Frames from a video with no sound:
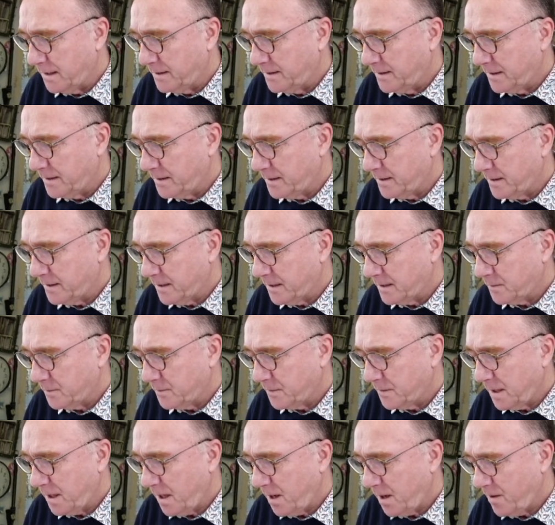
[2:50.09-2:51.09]
and then another
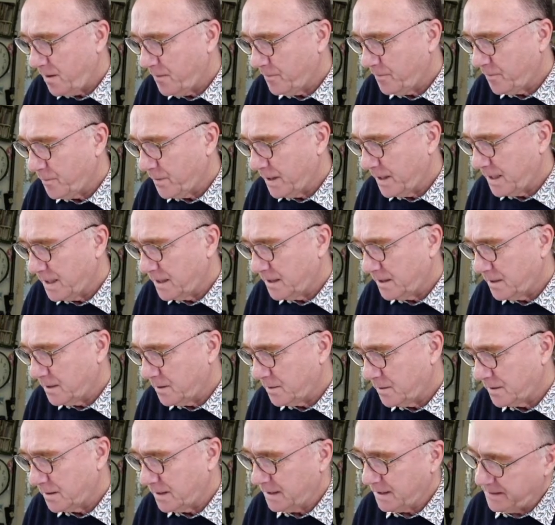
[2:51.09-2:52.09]
one halfway
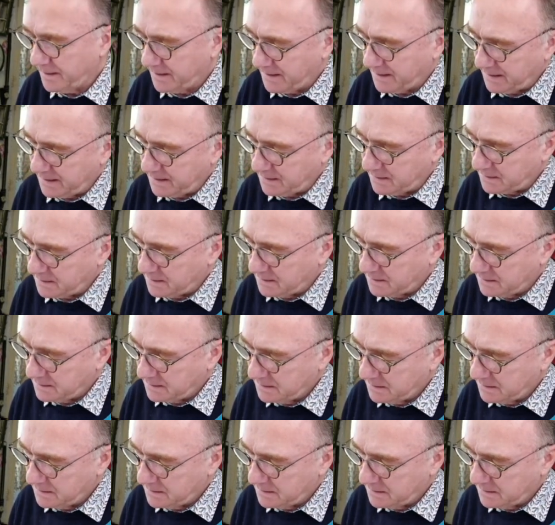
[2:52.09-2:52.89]
along like that,